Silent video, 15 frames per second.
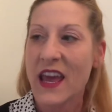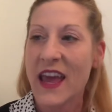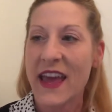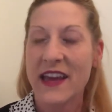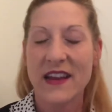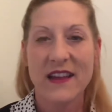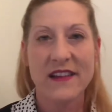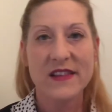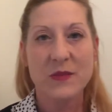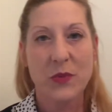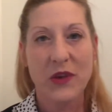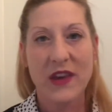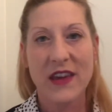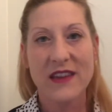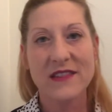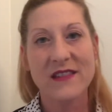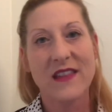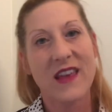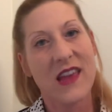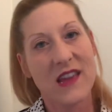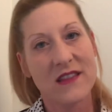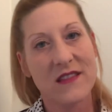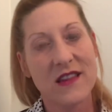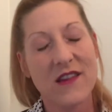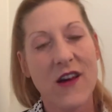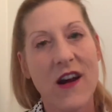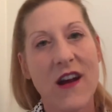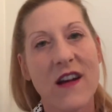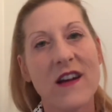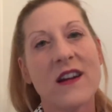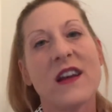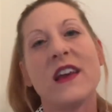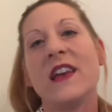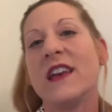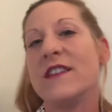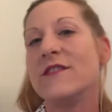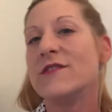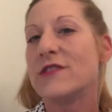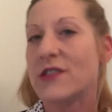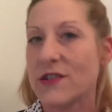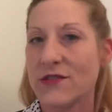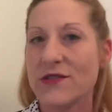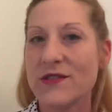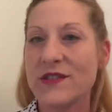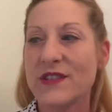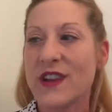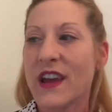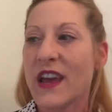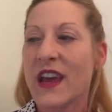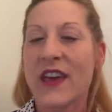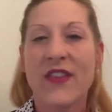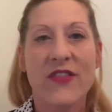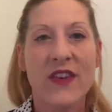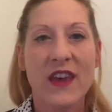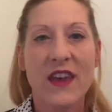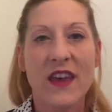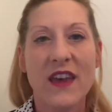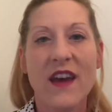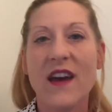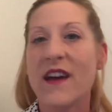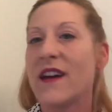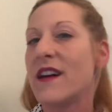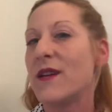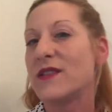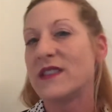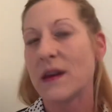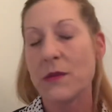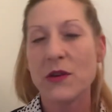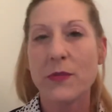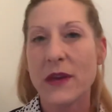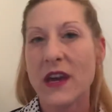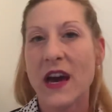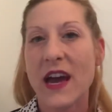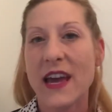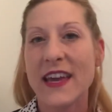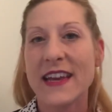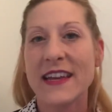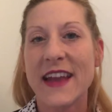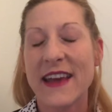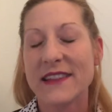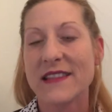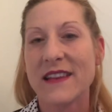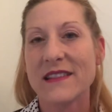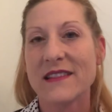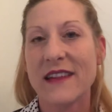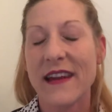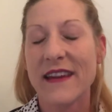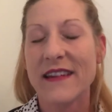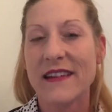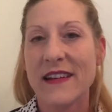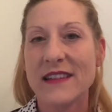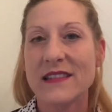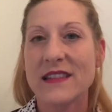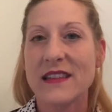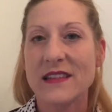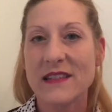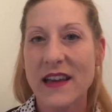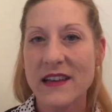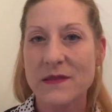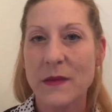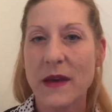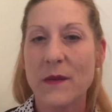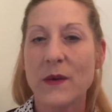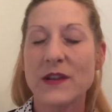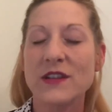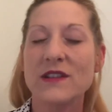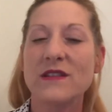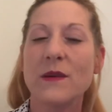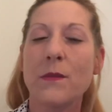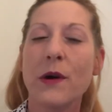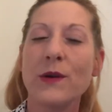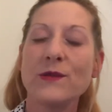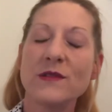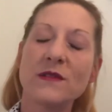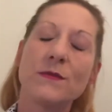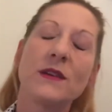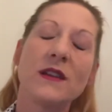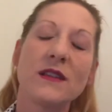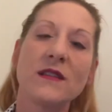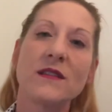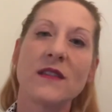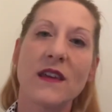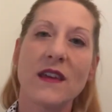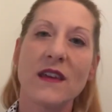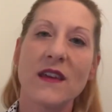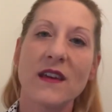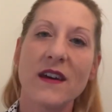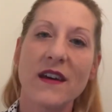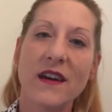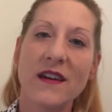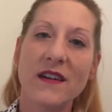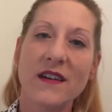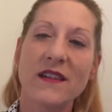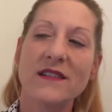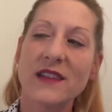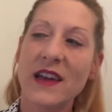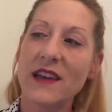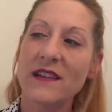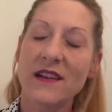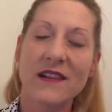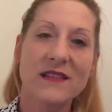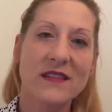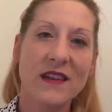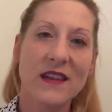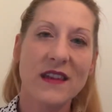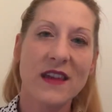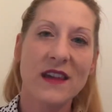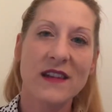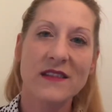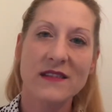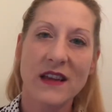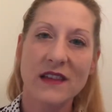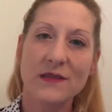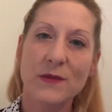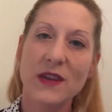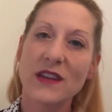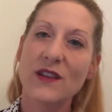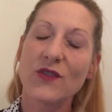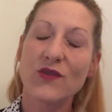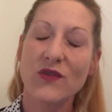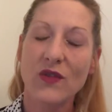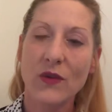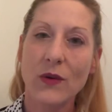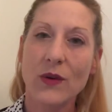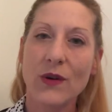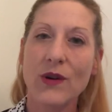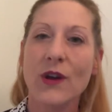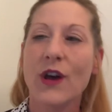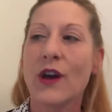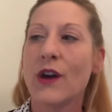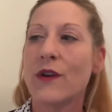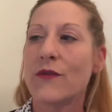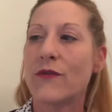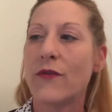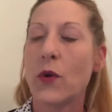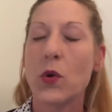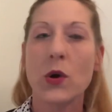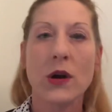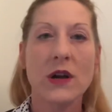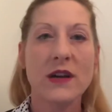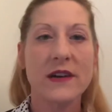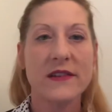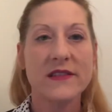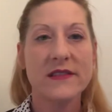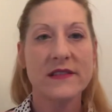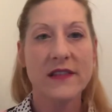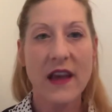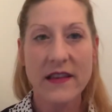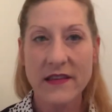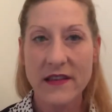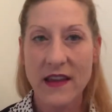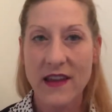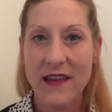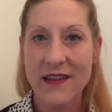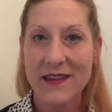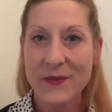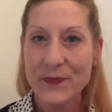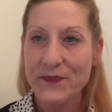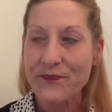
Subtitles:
And in its place, the ACR introduced the WPI and SS diagnostic assessment, which is supposed to be the diagnostic and assessment tool for assessing,